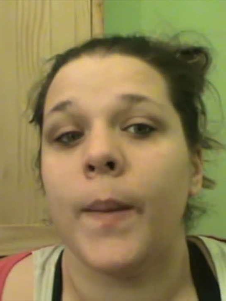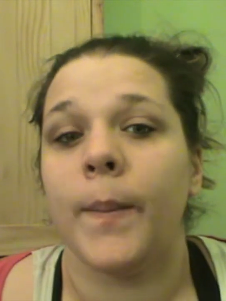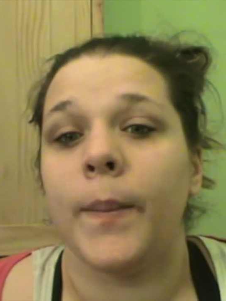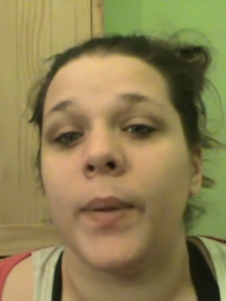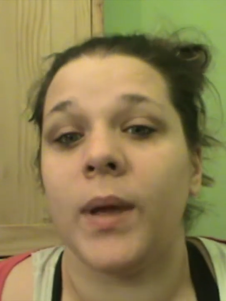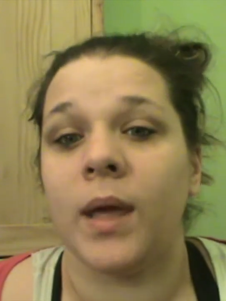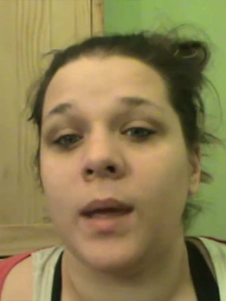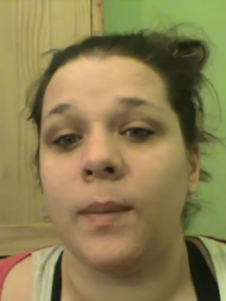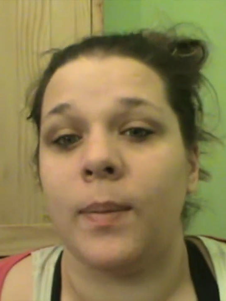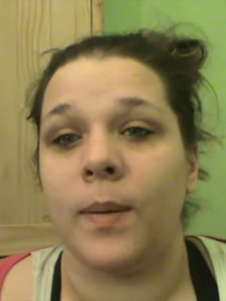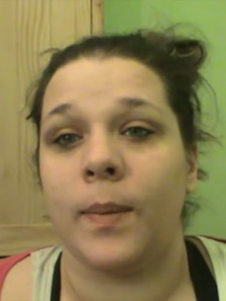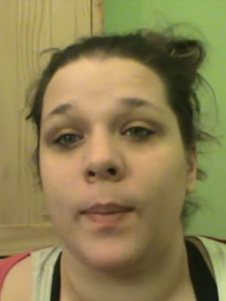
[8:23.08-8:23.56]

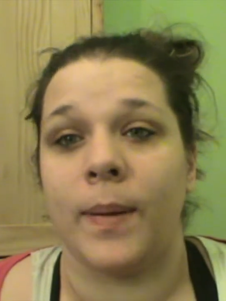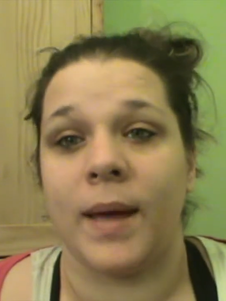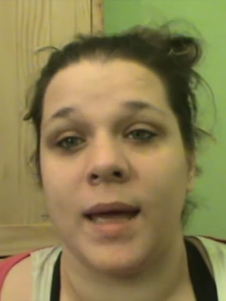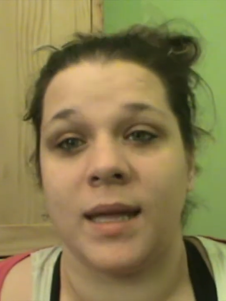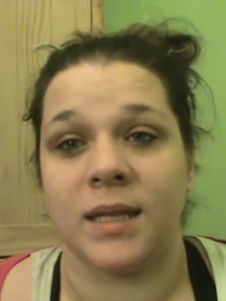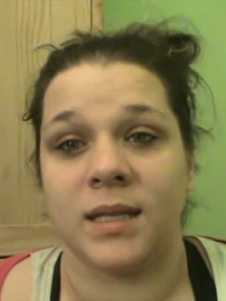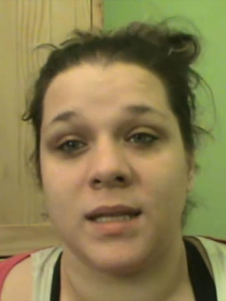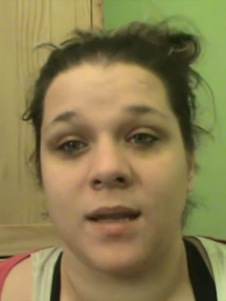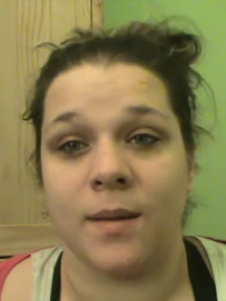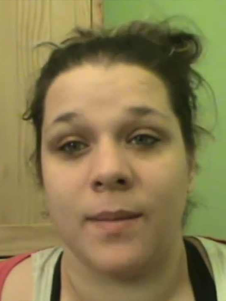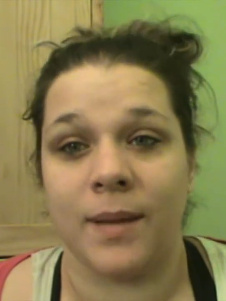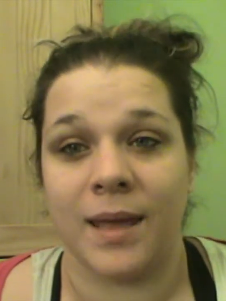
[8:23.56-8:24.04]
be
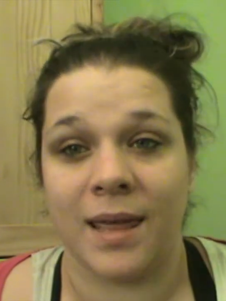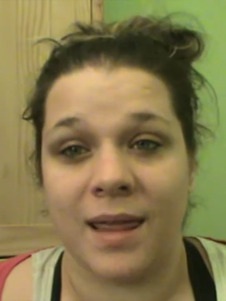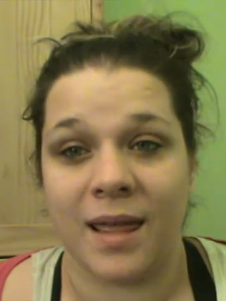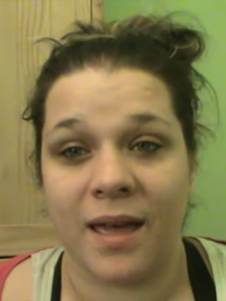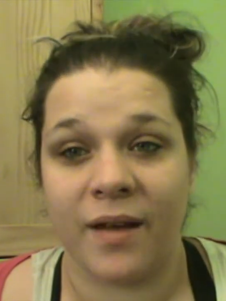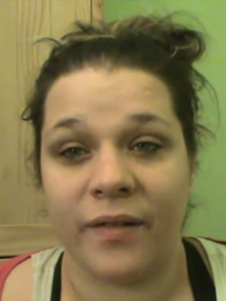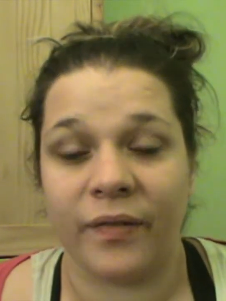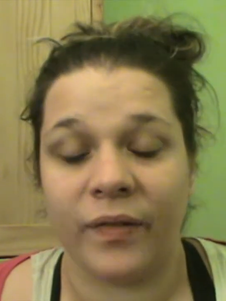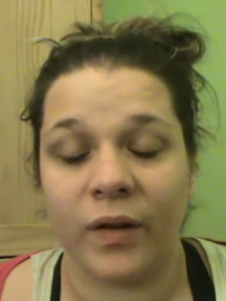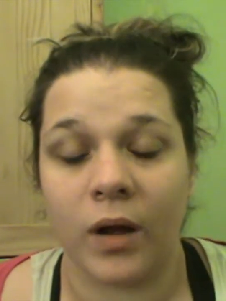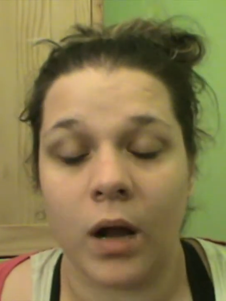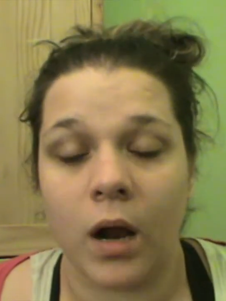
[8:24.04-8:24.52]
prepared to be
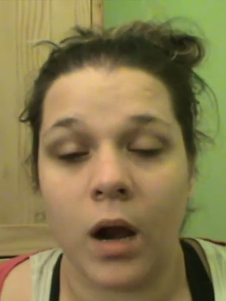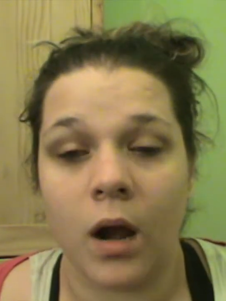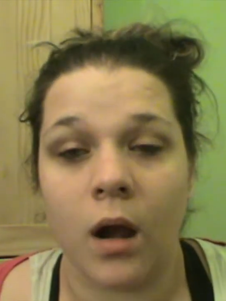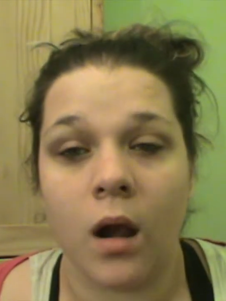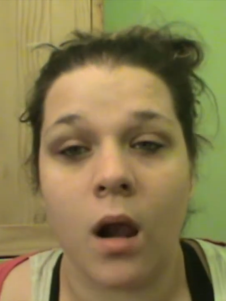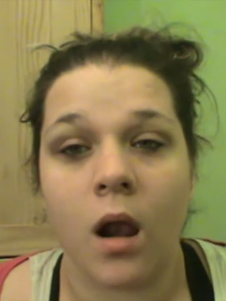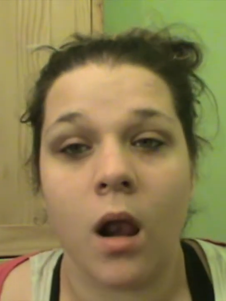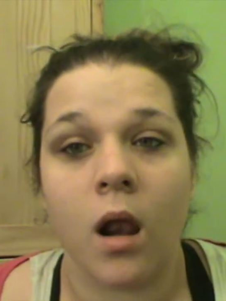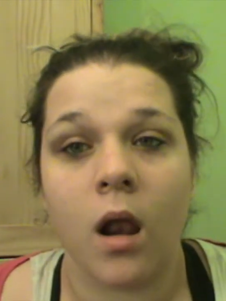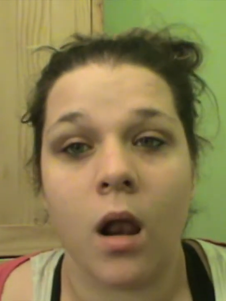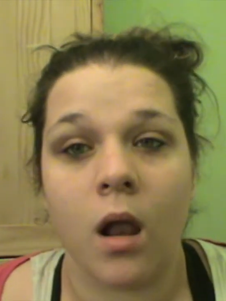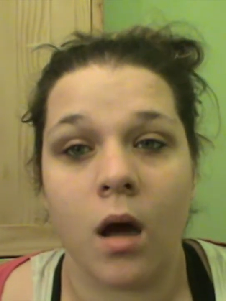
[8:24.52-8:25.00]
there for a
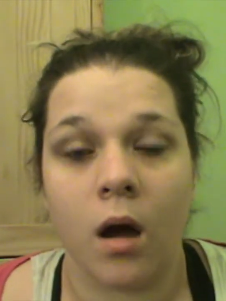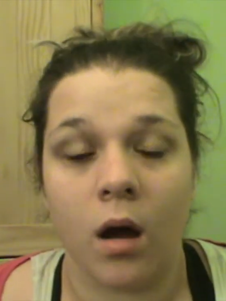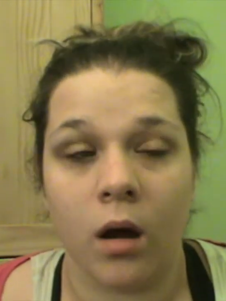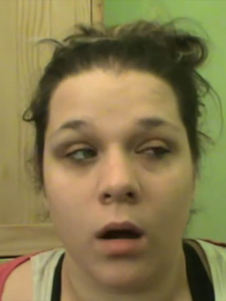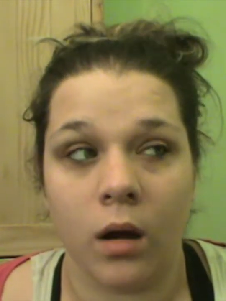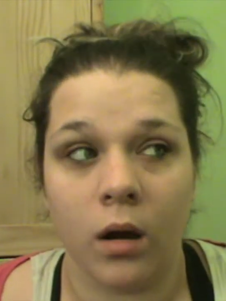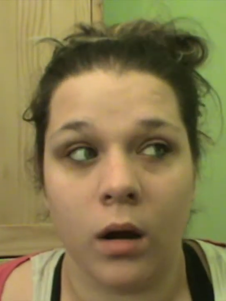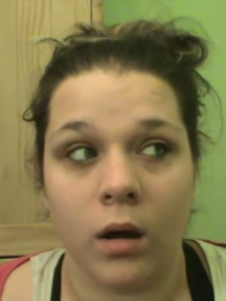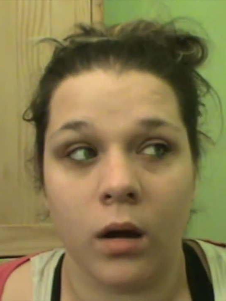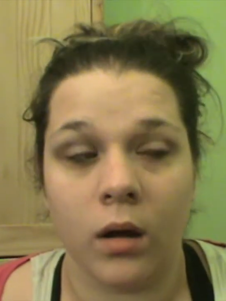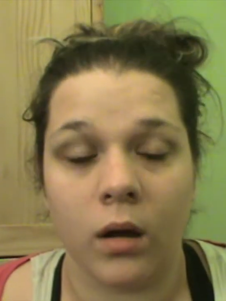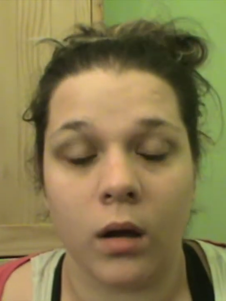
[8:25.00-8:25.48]

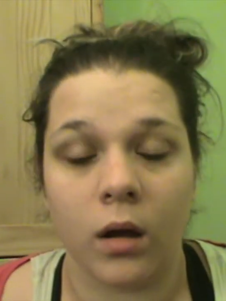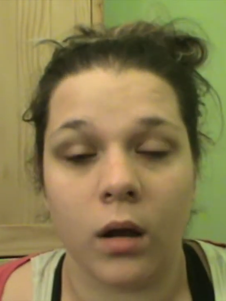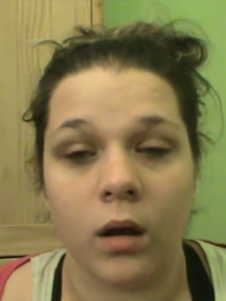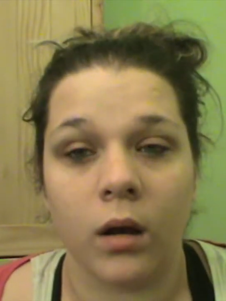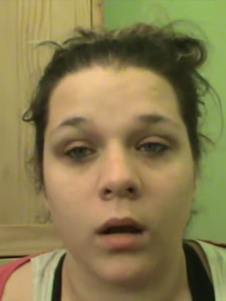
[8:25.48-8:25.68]
long,